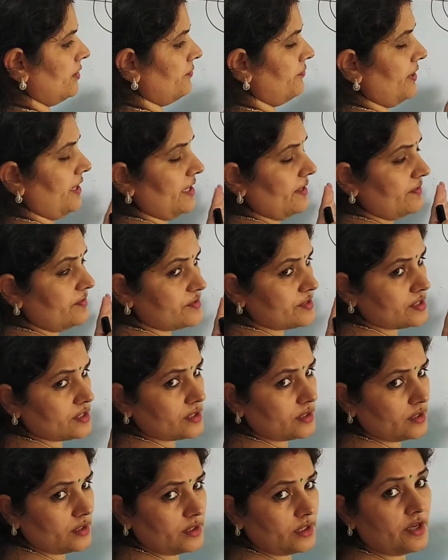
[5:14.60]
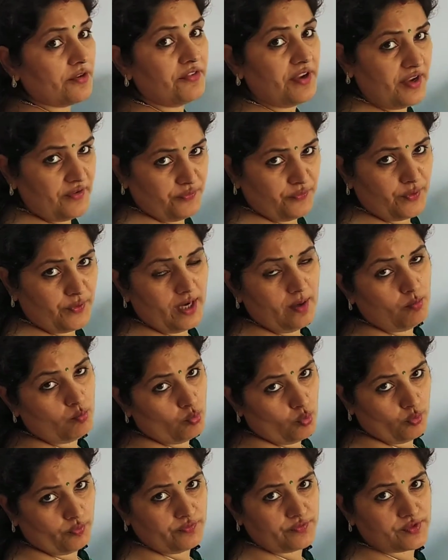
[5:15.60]
the wavefront
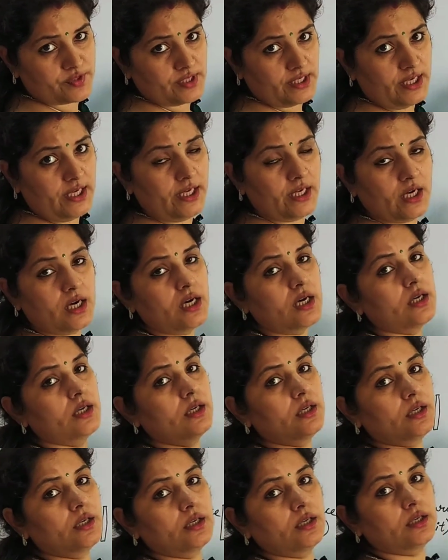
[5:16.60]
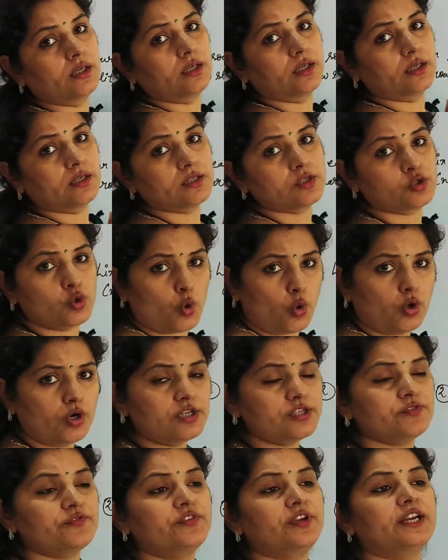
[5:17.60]
moves in a
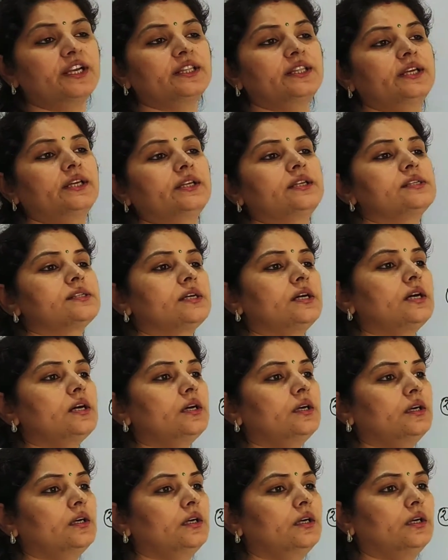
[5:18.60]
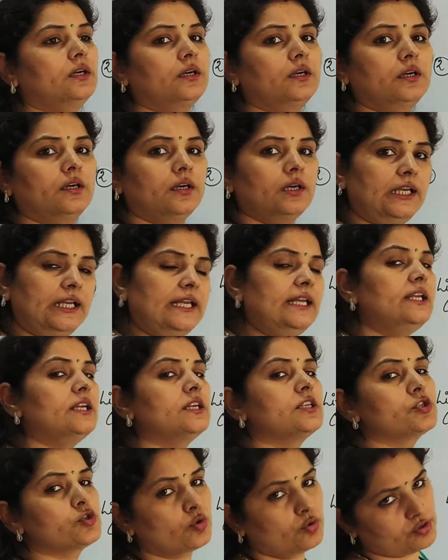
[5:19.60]
source where there is a
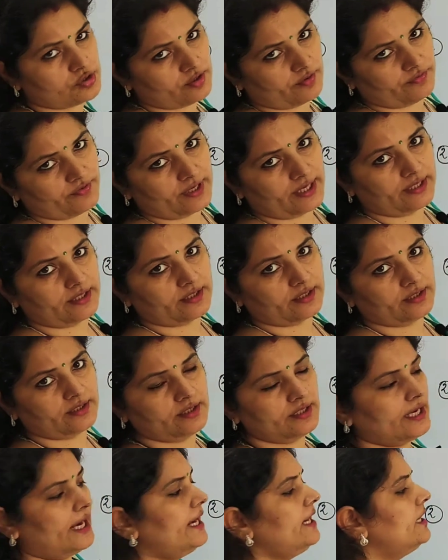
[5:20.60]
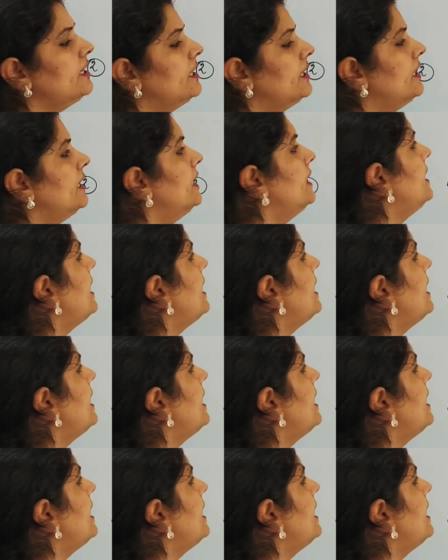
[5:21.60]
linear source of light, right?